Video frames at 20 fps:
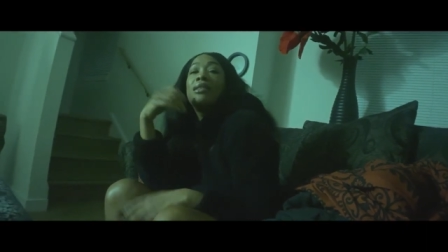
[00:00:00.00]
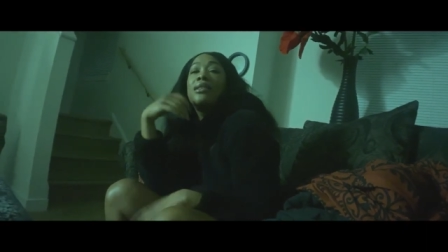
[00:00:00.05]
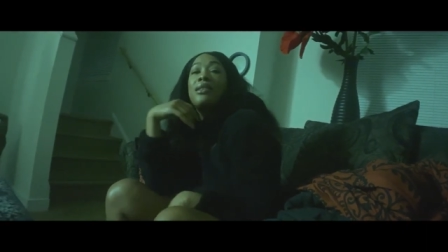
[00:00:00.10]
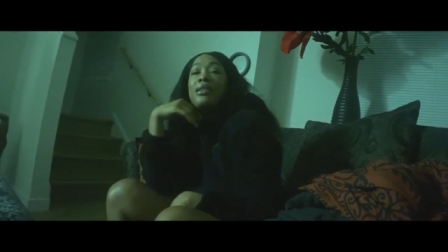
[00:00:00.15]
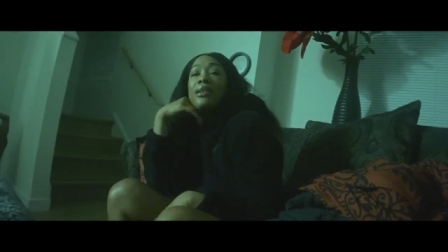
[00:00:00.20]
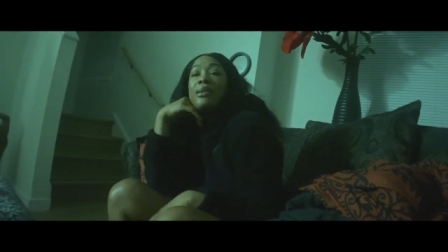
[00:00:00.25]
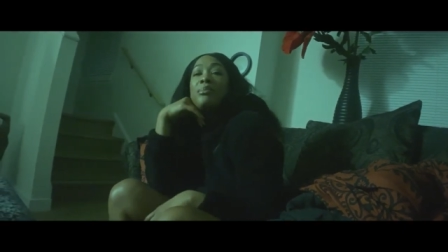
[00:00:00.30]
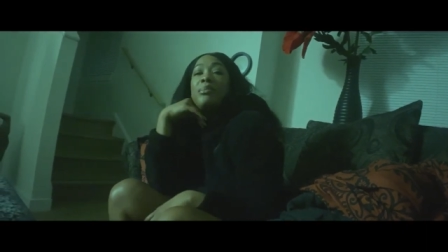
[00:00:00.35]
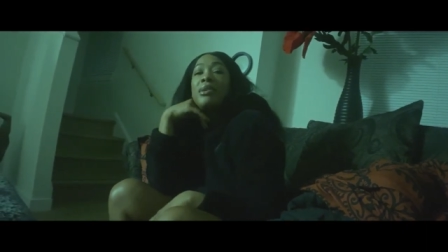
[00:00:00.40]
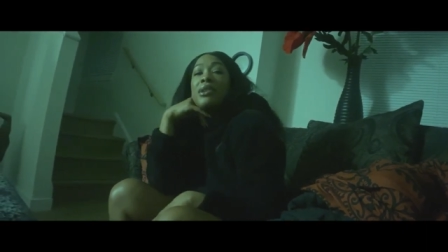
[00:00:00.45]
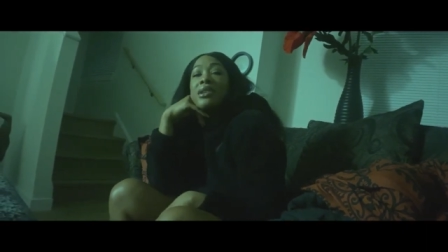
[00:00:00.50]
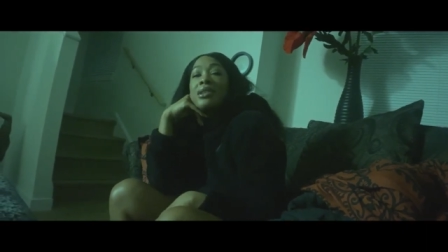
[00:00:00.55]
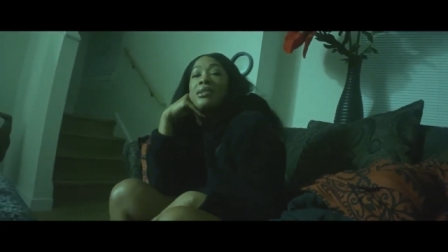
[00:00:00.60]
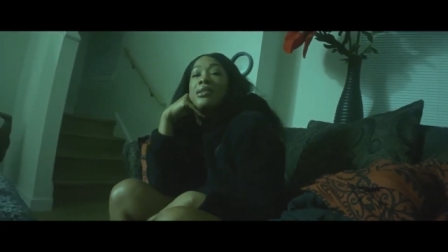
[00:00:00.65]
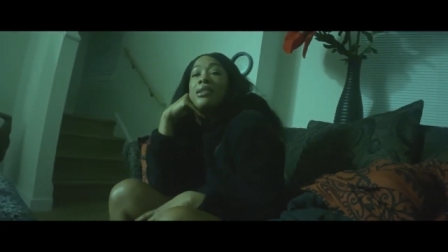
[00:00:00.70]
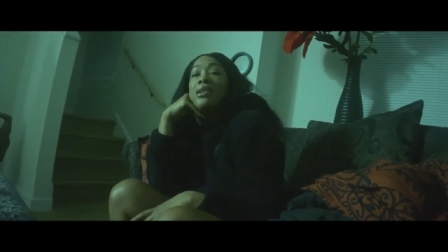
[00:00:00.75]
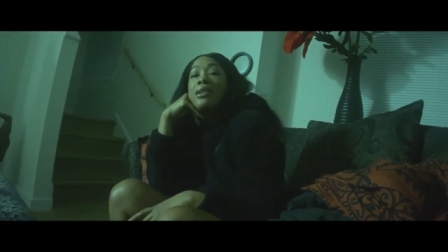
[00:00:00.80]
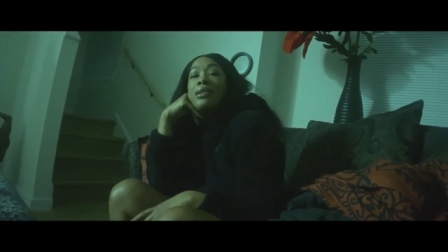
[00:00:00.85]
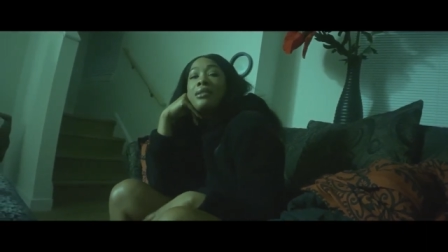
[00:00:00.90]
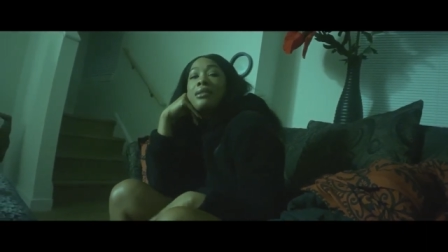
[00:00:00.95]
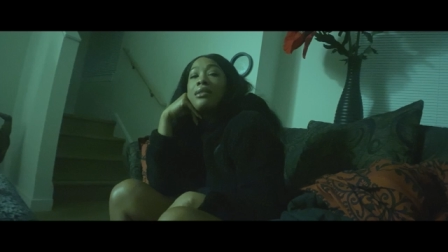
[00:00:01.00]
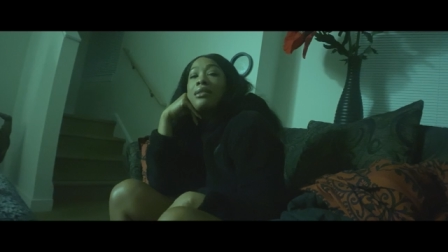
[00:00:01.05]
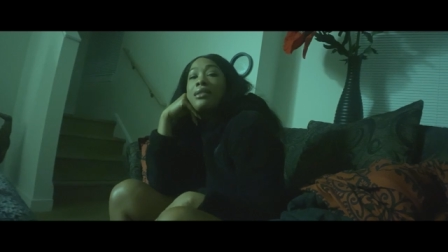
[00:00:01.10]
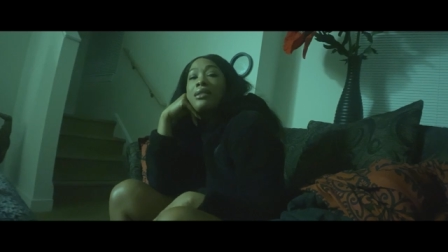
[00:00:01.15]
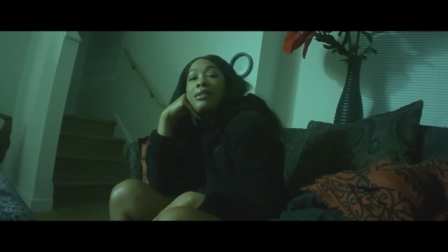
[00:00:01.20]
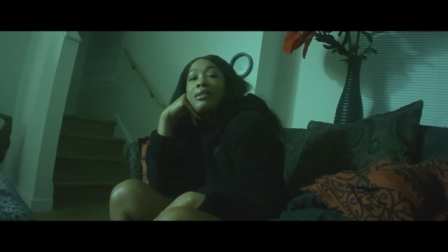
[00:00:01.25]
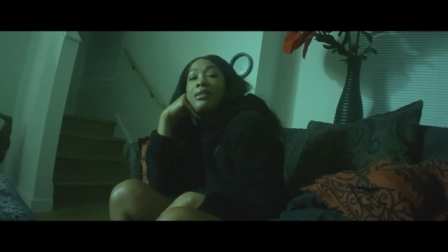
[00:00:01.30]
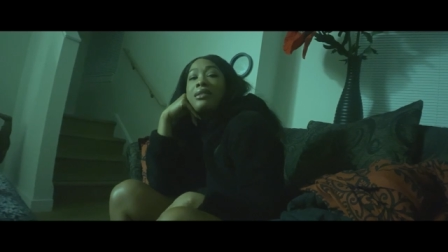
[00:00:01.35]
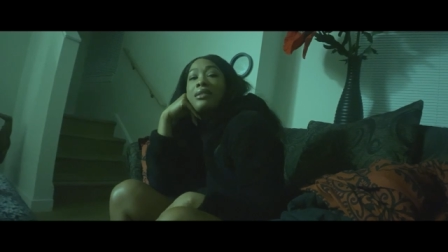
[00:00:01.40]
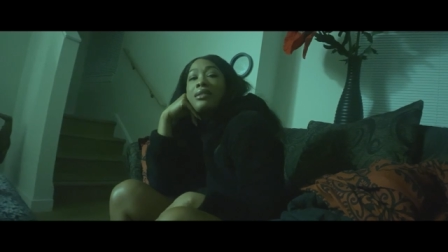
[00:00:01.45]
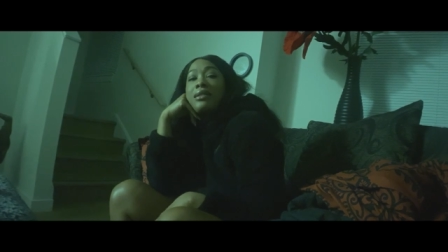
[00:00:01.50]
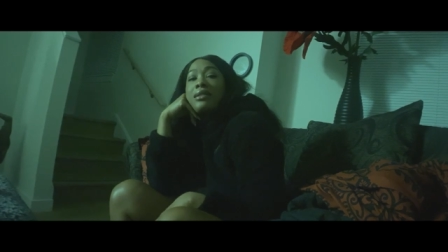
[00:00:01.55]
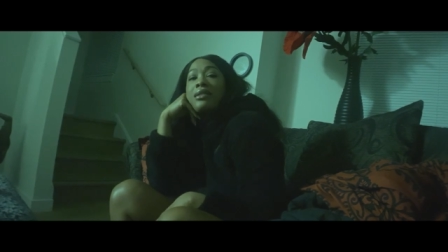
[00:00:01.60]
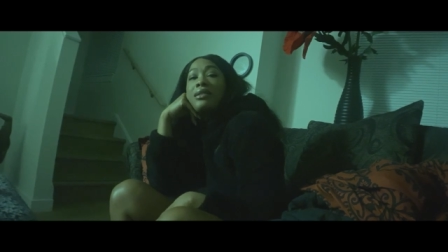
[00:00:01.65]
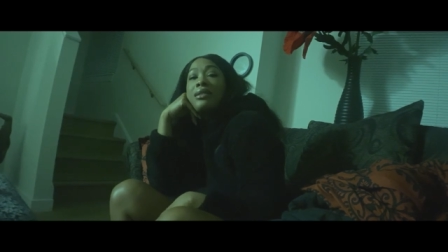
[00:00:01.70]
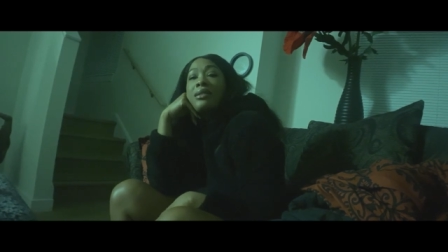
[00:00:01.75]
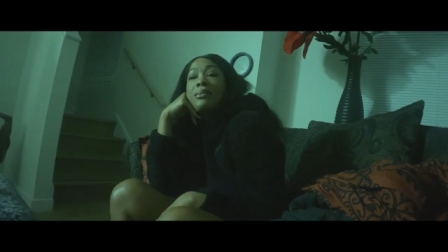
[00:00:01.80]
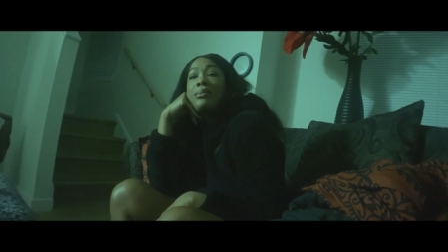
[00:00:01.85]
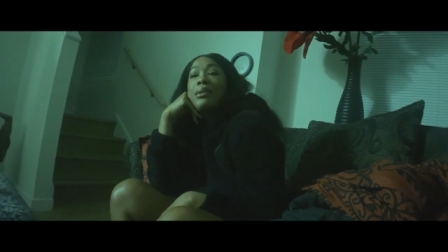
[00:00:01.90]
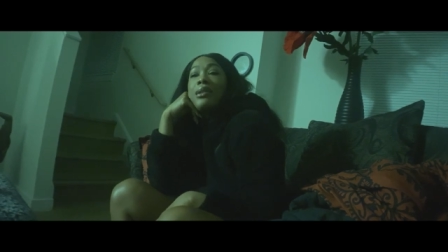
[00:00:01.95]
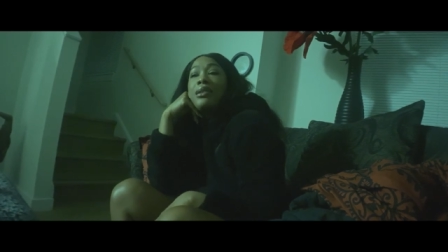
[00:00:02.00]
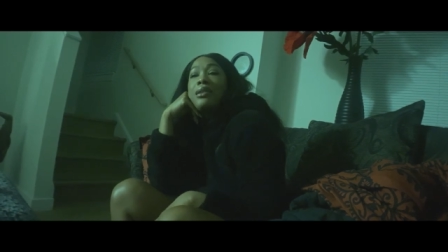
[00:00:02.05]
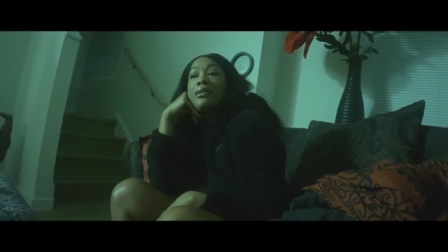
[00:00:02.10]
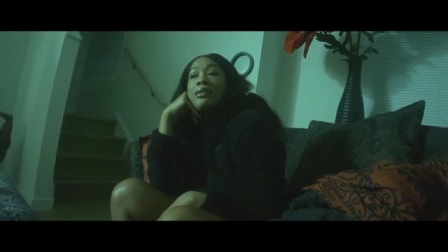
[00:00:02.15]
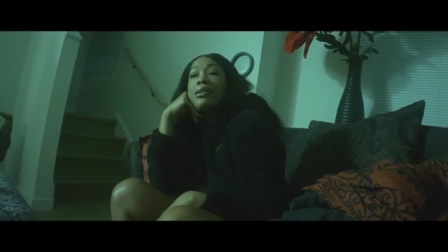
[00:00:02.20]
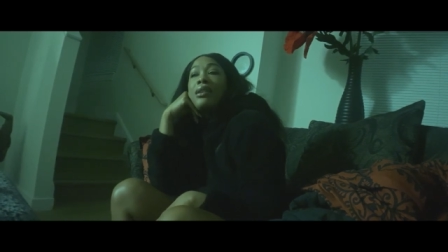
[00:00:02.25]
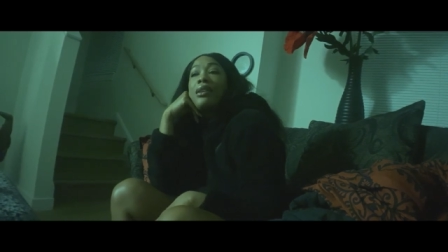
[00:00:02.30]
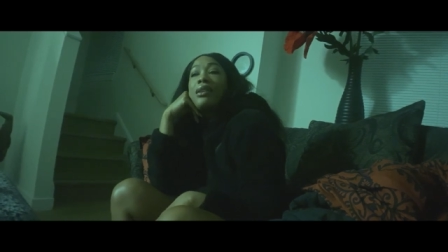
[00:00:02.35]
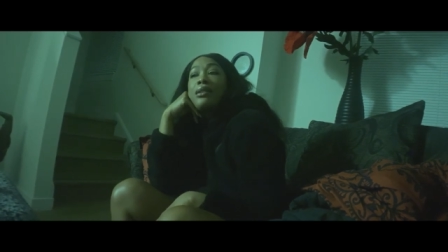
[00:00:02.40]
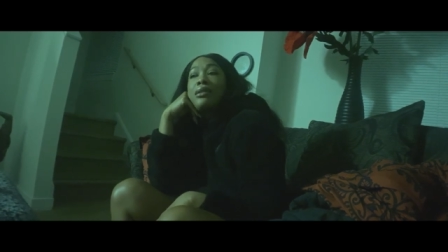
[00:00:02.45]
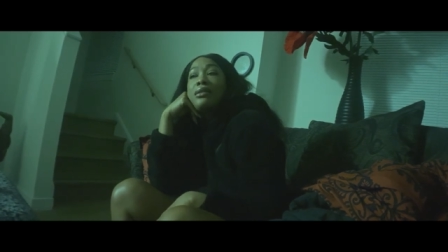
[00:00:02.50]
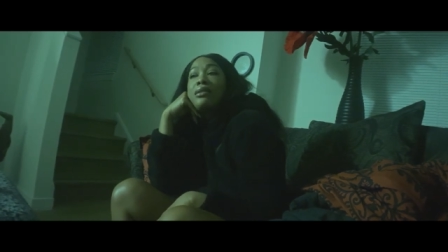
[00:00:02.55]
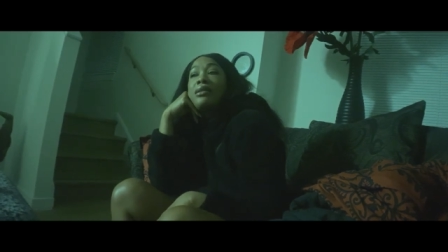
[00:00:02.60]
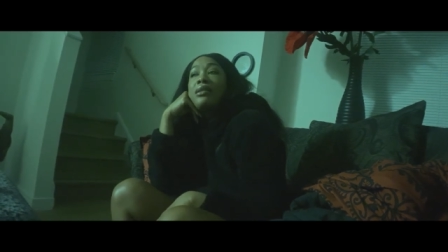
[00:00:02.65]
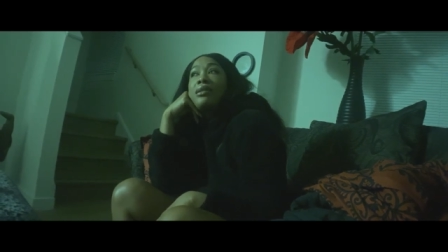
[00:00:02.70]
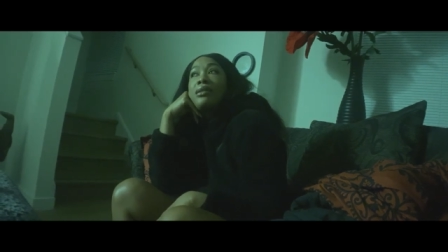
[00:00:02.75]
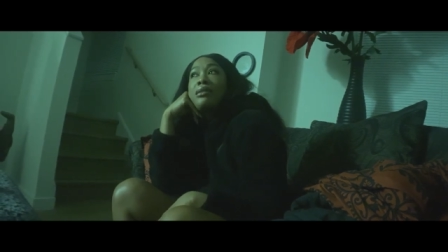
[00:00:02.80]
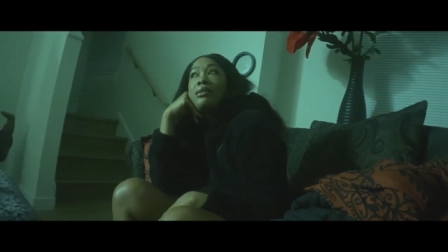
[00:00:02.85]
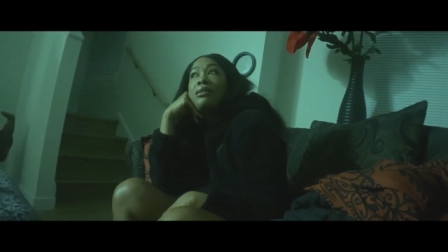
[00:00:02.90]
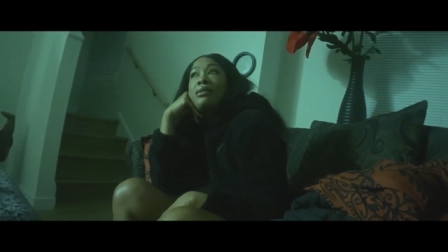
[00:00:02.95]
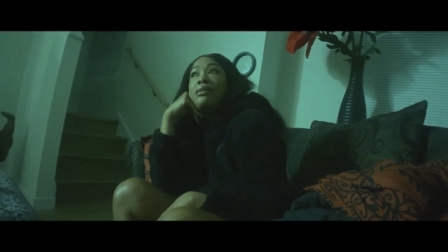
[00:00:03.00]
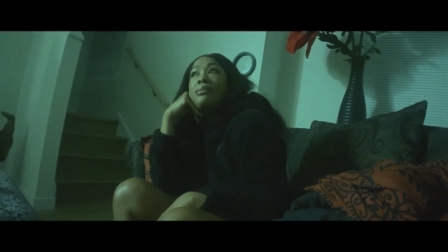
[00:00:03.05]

a big dick. Like mm. you'd be like, okay, you know,